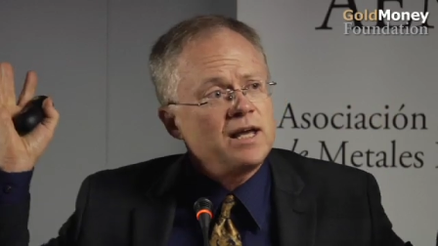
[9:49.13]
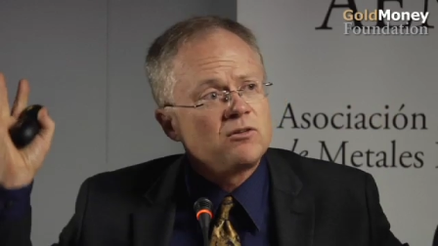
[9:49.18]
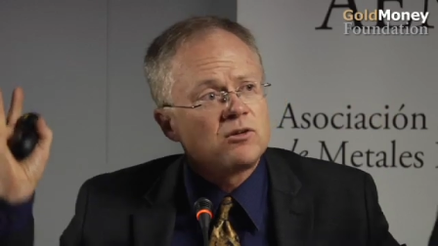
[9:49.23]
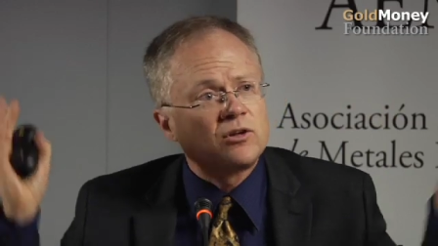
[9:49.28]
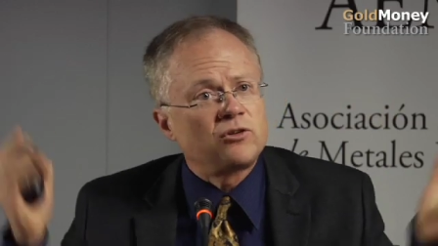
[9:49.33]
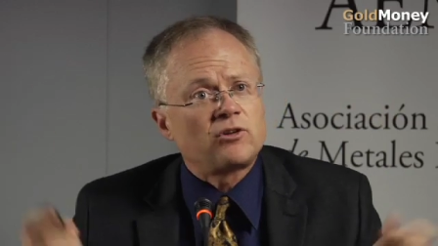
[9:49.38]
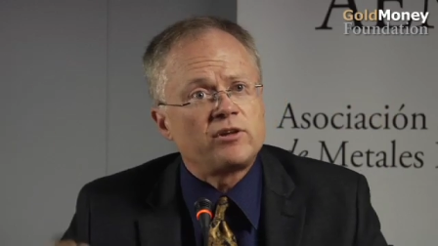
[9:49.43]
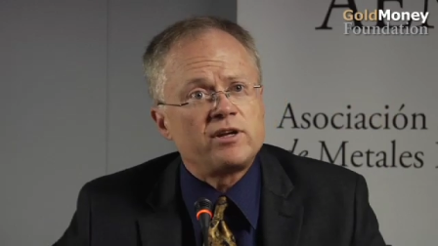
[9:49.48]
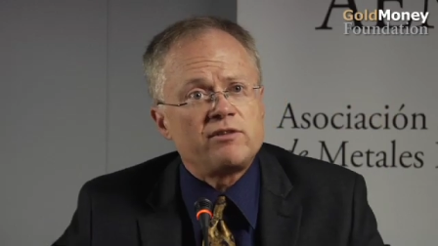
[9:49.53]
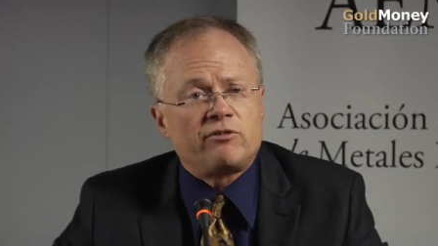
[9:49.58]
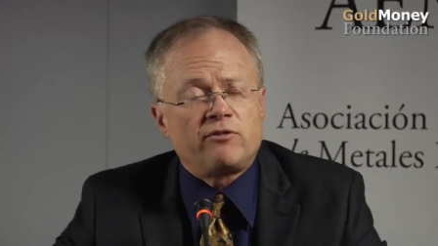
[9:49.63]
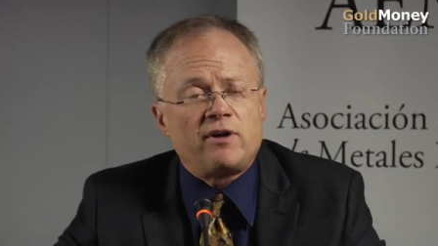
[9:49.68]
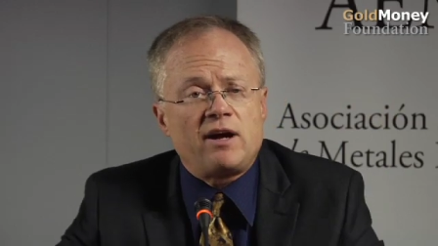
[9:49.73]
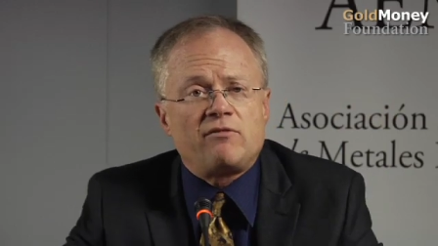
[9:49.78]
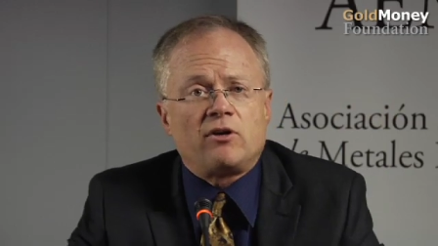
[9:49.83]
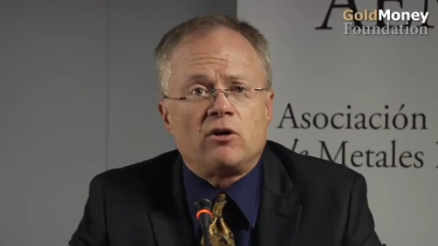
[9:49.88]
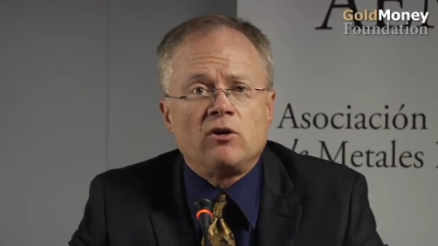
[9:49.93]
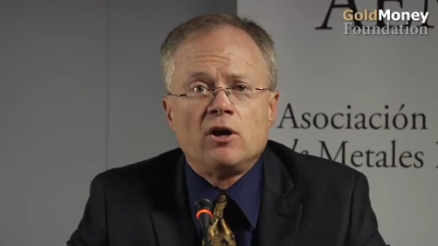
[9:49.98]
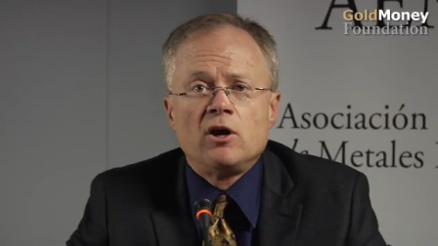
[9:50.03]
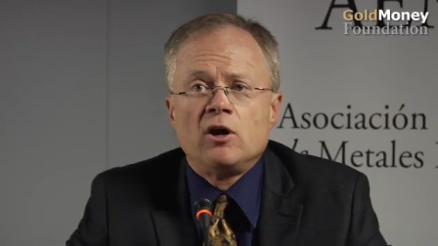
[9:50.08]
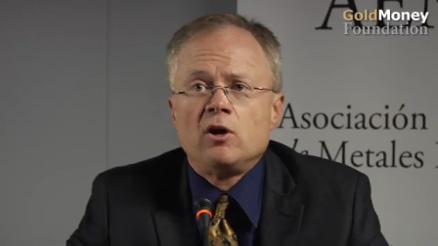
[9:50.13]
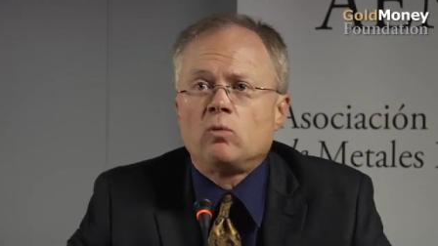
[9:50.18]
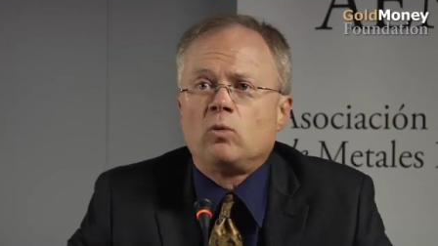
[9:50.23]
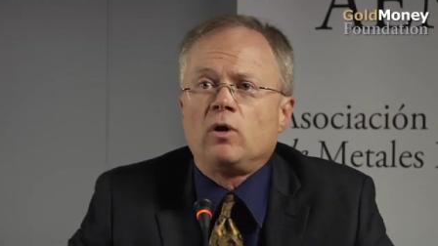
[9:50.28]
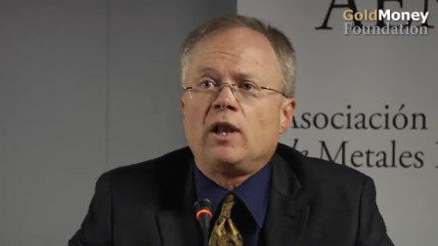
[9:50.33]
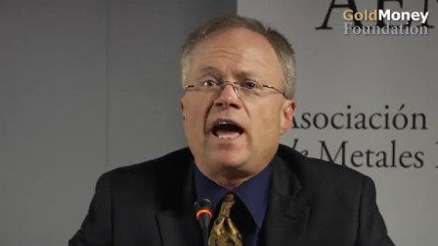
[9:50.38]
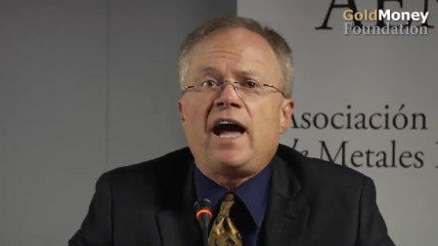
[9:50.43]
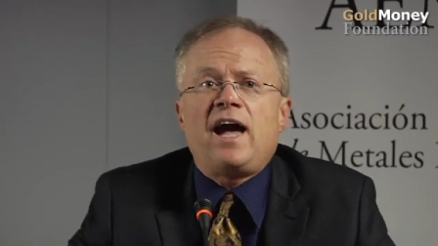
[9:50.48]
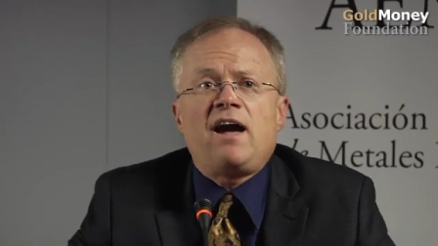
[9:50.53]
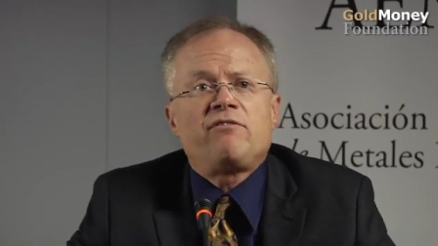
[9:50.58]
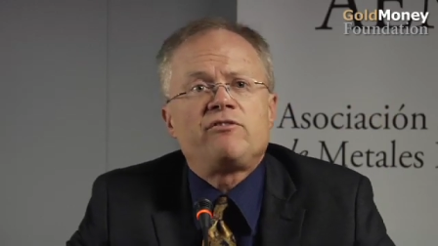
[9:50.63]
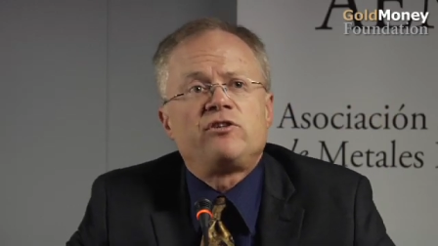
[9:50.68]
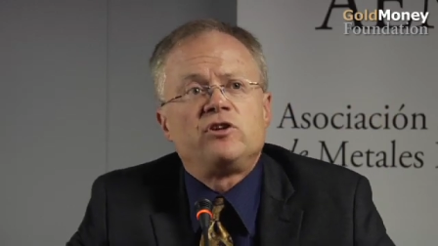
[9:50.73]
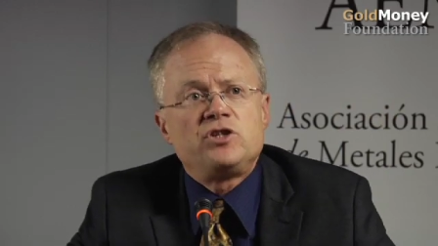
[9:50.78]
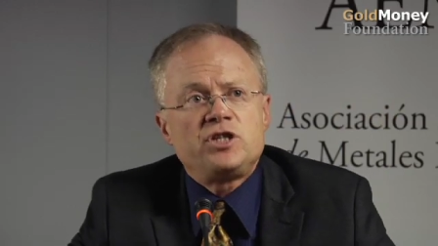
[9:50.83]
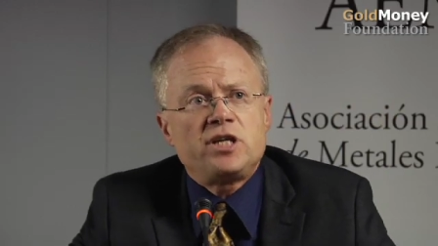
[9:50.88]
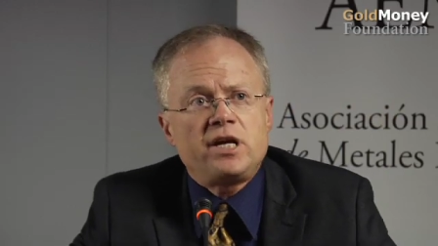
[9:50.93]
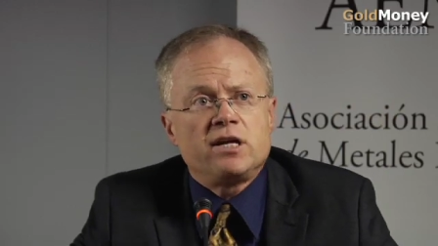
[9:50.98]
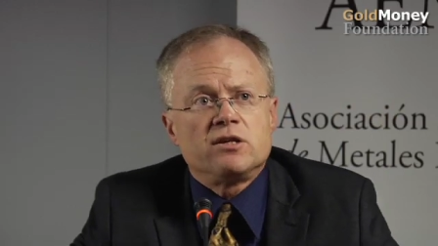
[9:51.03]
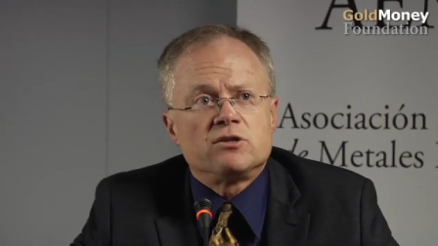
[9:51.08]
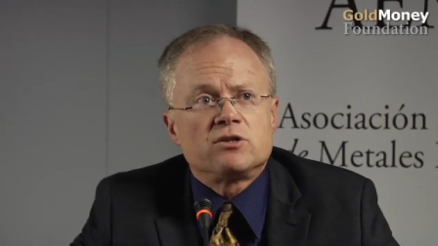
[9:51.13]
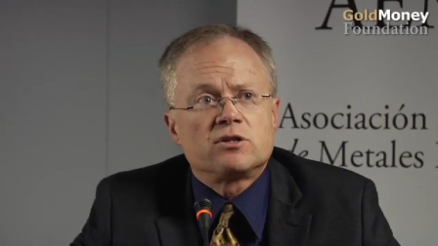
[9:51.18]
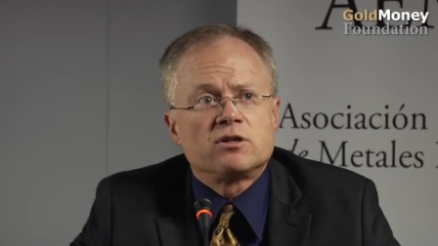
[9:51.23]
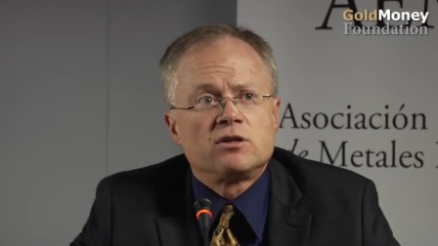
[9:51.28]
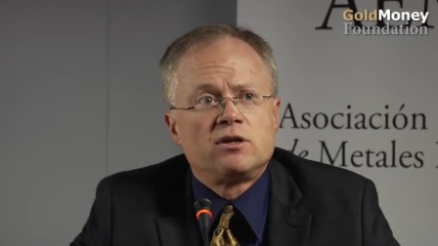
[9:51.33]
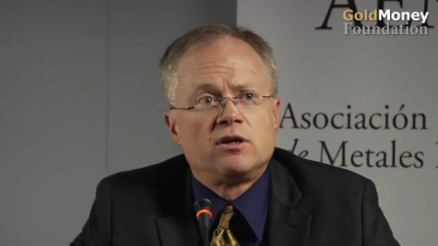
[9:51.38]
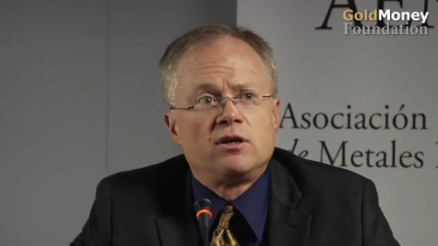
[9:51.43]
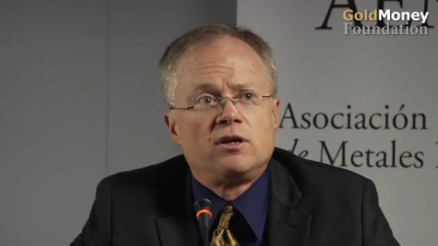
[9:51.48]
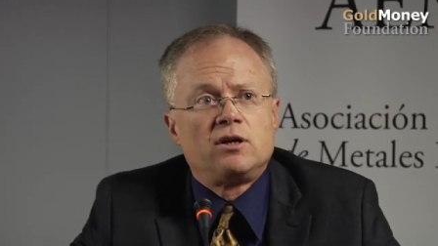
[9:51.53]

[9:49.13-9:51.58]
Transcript: endlessly forever will have to change.